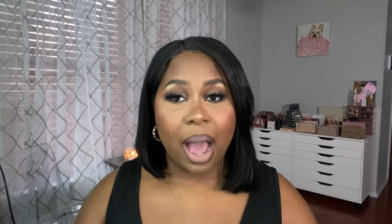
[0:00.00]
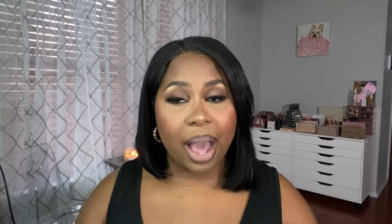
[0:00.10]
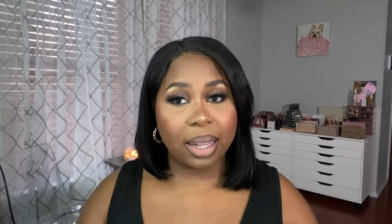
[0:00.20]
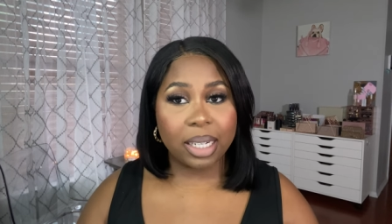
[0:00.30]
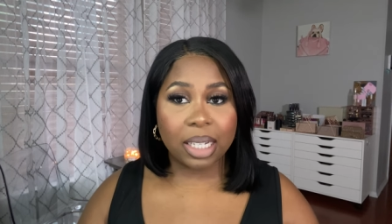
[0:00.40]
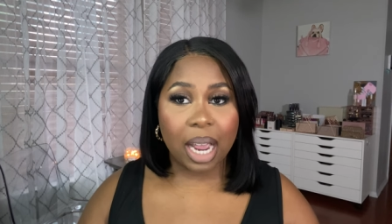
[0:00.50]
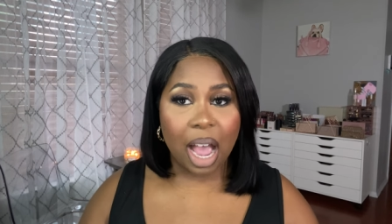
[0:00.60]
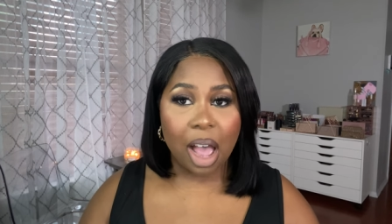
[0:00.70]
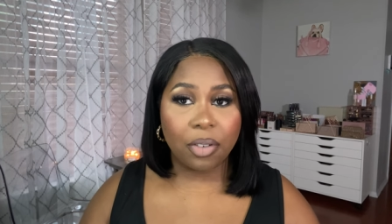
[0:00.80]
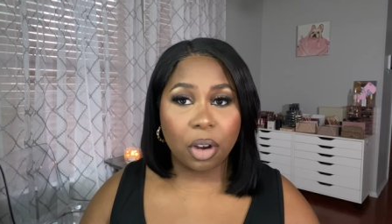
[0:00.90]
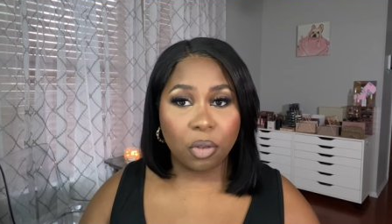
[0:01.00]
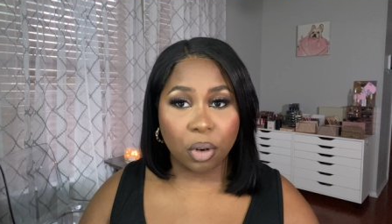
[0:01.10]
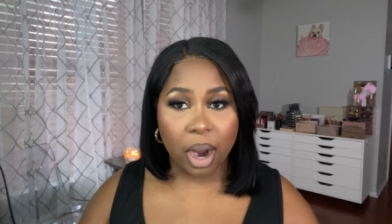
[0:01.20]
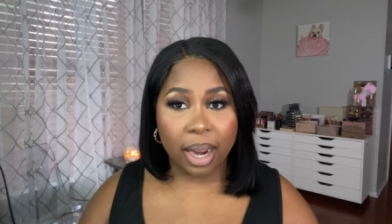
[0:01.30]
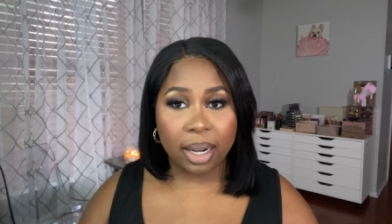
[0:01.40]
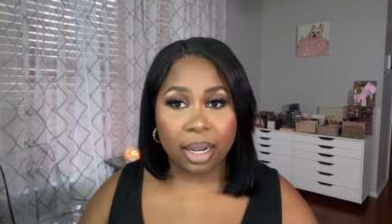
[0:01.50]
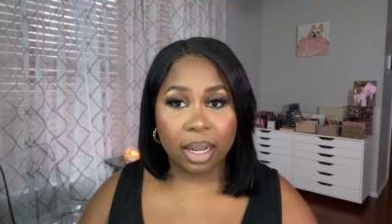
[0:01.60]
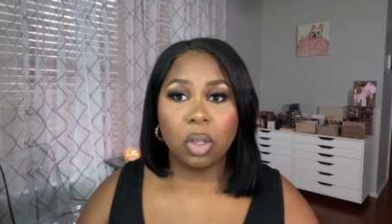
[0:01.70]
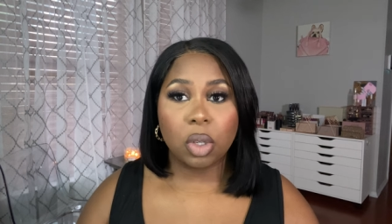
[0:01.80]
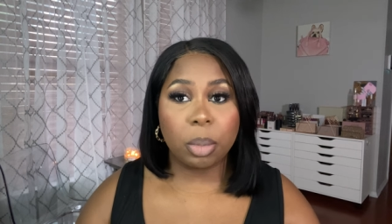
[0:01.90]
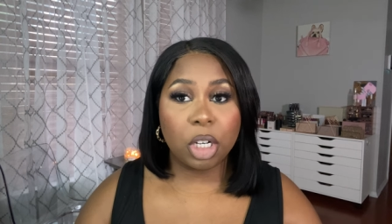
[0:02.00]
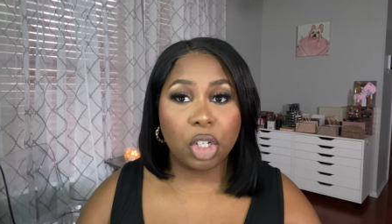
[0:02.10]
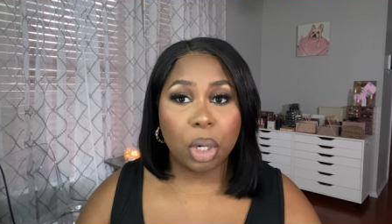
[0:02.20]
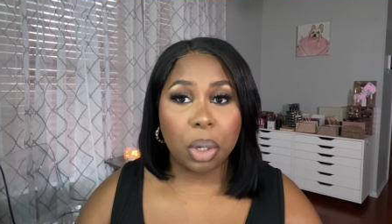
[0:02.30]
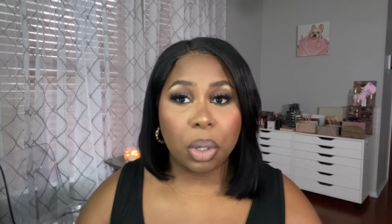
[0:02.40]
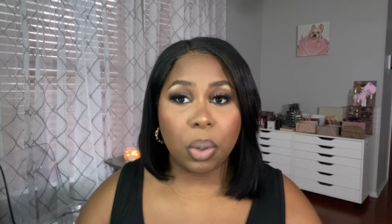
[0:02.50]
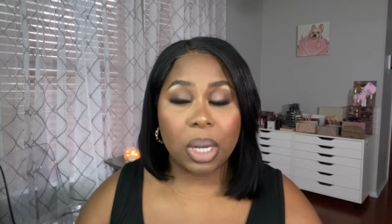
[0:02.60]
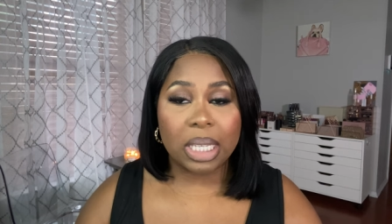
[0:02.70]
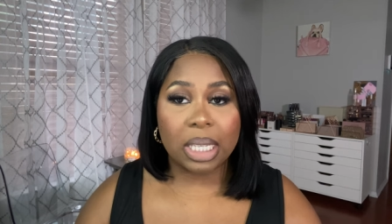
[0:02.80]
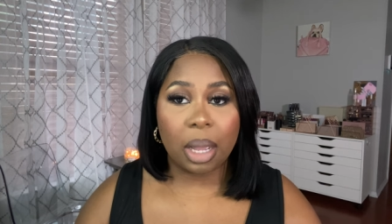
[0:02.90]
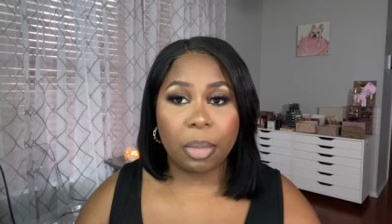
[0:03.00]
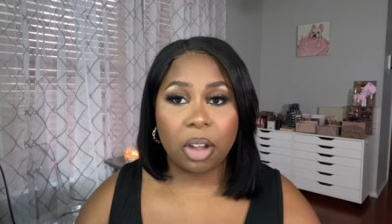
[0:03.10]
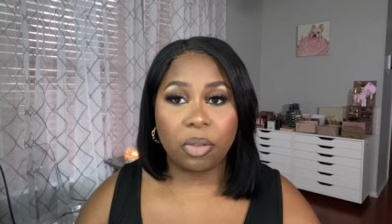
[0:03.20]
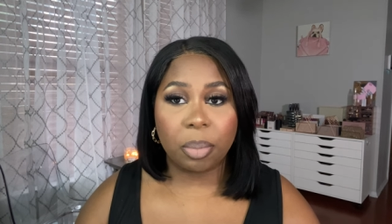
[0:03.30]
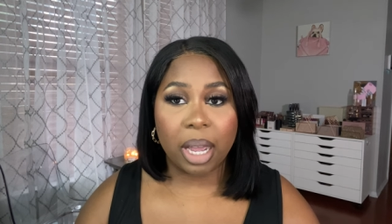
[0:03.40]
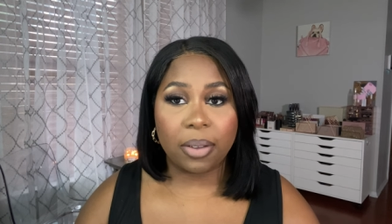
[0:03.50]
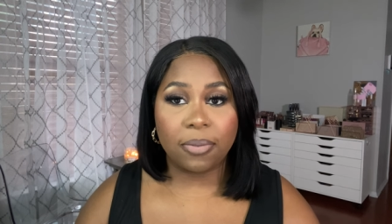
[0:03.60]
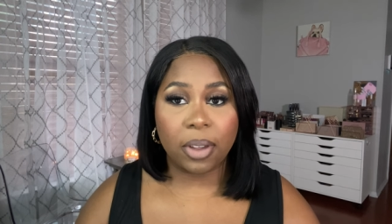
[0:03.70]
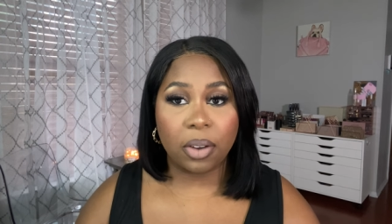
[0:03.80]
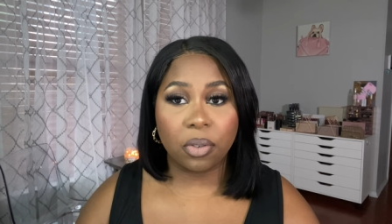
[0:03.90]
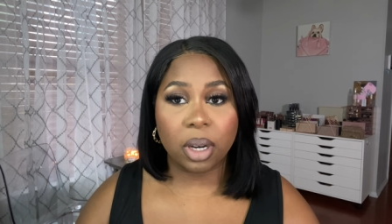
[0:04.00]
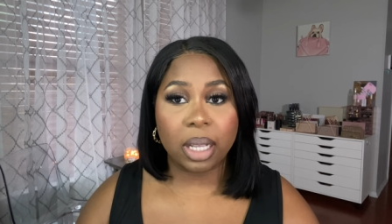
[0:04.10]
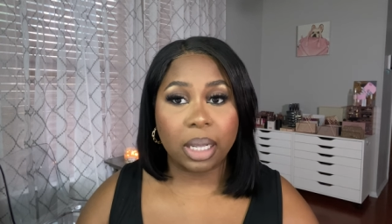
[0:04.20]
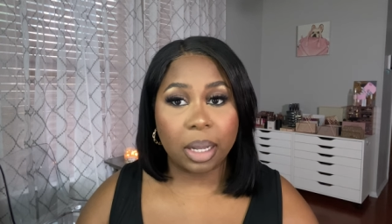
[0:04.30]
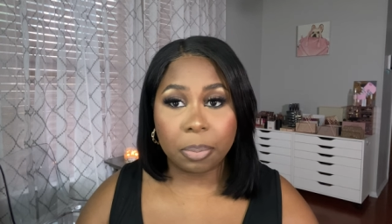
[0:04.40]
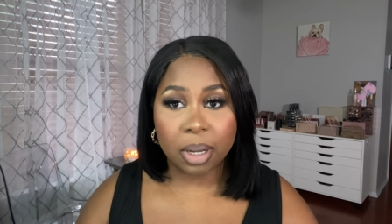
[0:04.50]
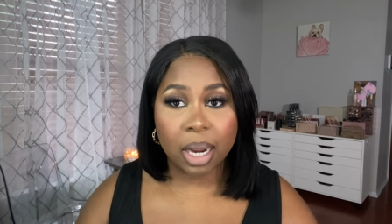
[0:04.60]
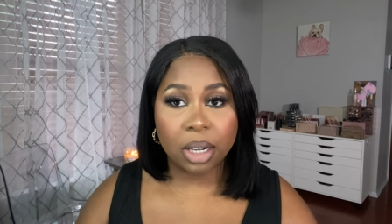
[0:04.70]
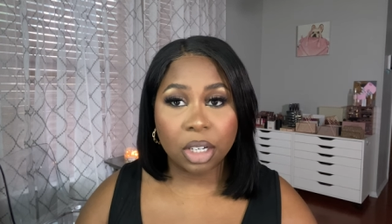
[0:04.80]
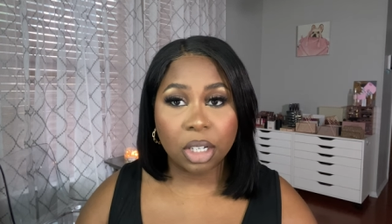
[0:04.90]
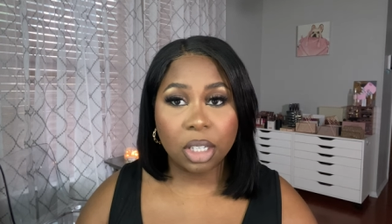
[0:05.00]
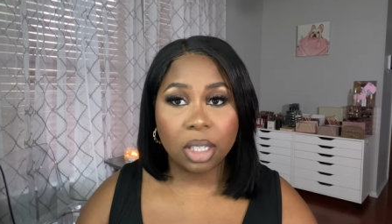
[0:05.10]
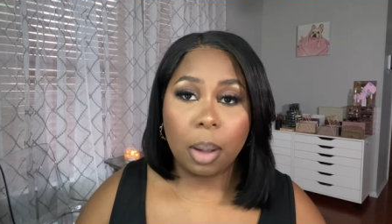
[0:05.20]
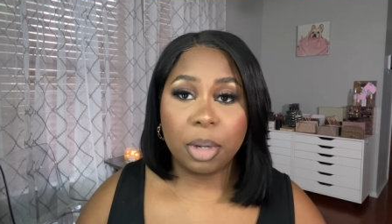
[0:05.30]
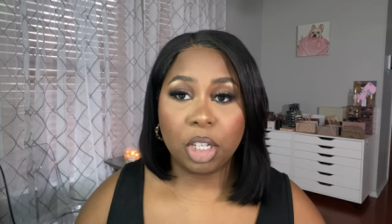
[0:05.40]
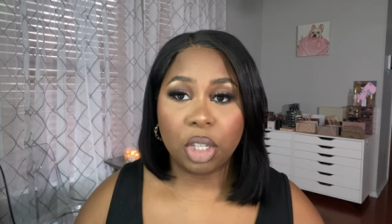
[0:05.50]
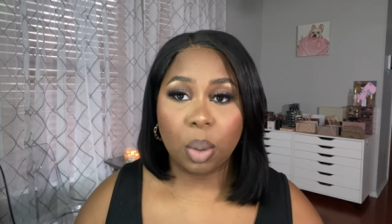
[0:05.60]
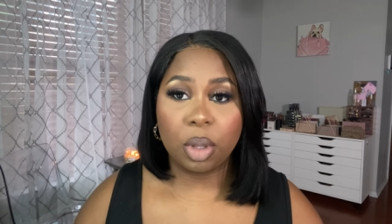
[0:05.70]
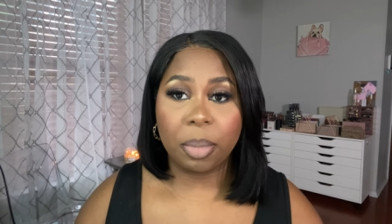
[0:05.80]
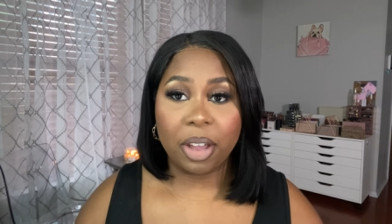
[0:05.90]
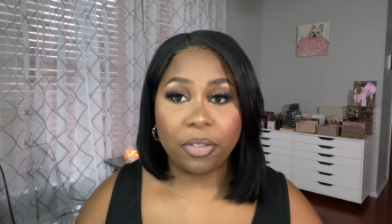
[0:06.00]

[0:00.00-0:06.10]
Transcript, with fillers: I like to have a variety. So I'm gonna show you some of my favorite lip liners. I'm gonna start with my